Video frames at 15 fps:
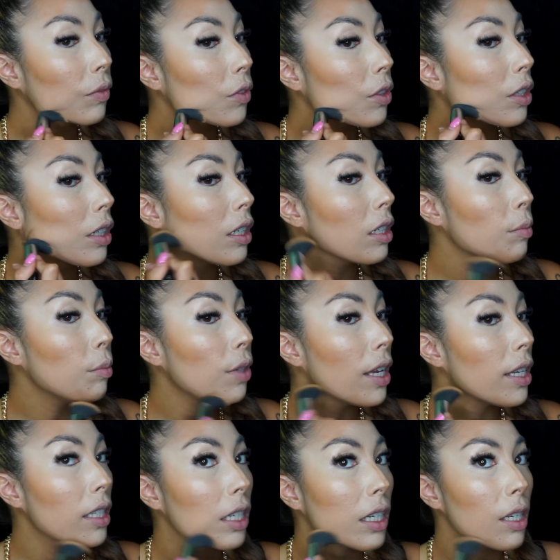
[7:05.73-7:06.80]
Kind of
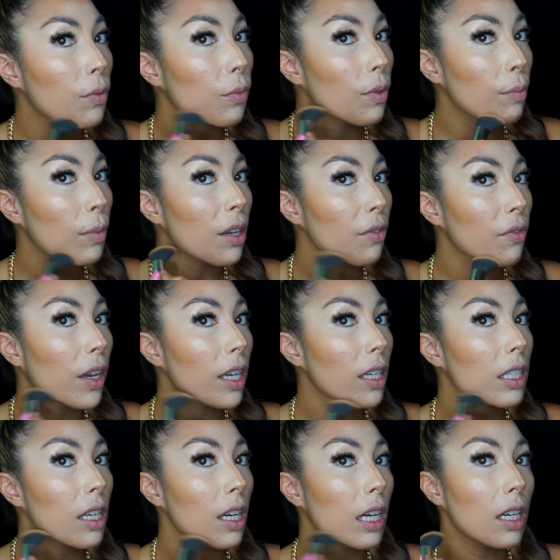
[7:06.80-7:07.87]
blend it in with my fake
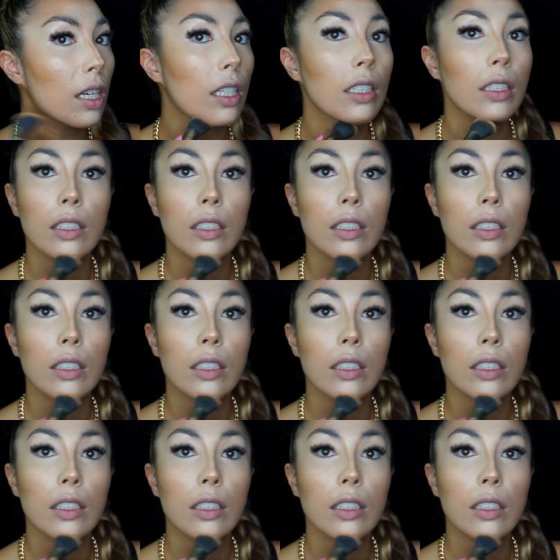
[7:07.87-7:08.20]
tan.